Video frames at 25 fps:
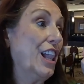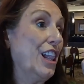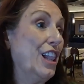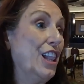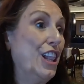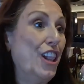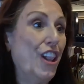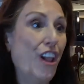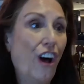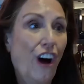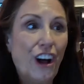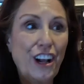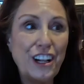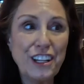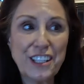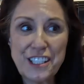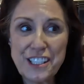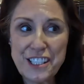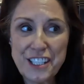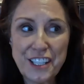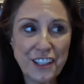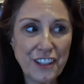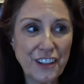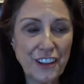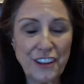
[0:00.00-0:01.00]

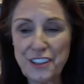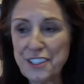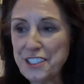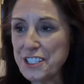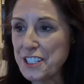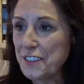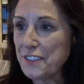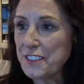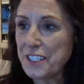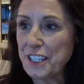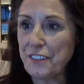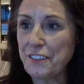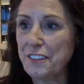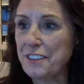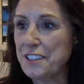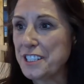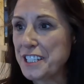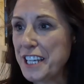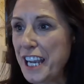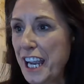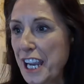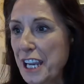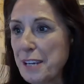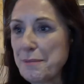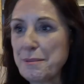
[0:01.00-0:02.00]
Lots and lots of different
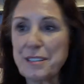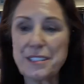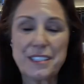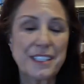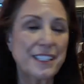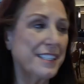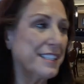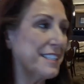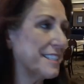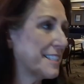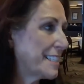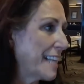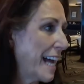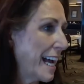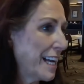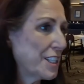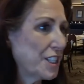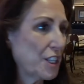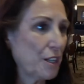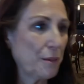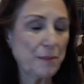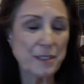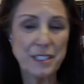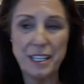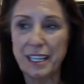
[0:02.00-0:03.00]
tables and
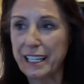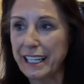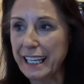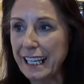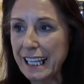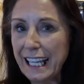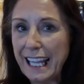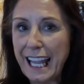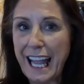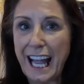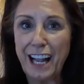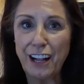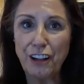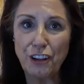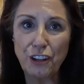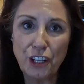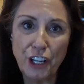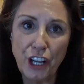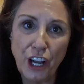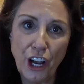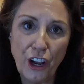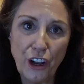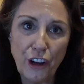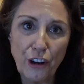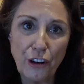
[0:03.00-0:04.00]
setups and little
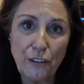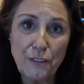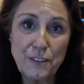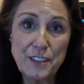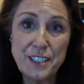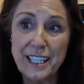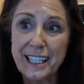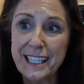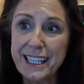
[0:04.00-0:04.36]
alcoves.